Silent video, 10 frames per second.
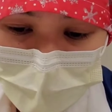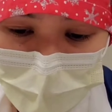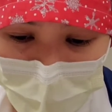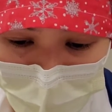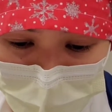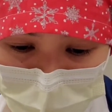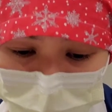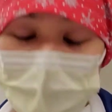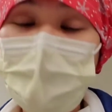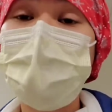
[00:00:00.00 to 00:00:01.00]
Now,
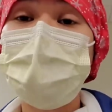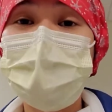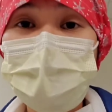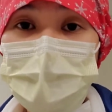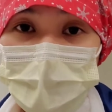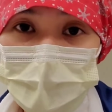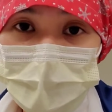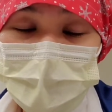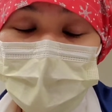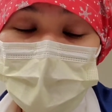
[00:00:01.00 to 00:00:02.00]
on your
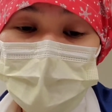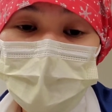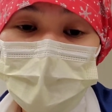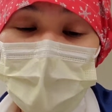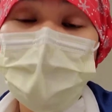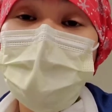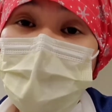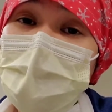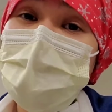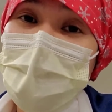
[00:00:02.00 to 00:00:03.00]
clinicals, you
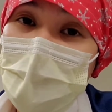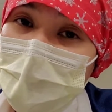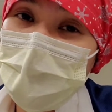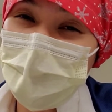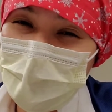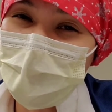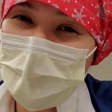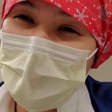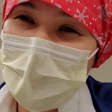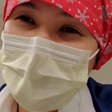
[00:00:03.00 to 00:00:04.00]
might hate
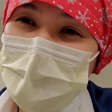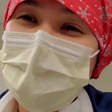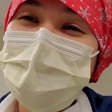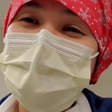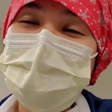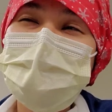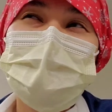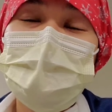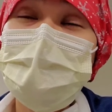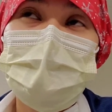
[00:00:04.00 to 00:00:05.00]
orthopedic because it's
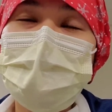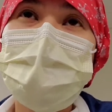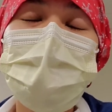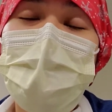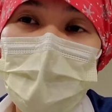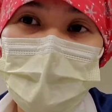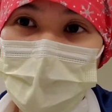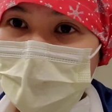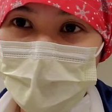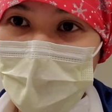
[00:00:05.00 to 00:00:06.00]
literally
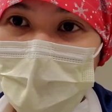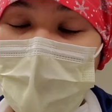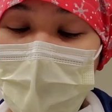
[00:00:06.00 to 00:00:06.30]
carpentry.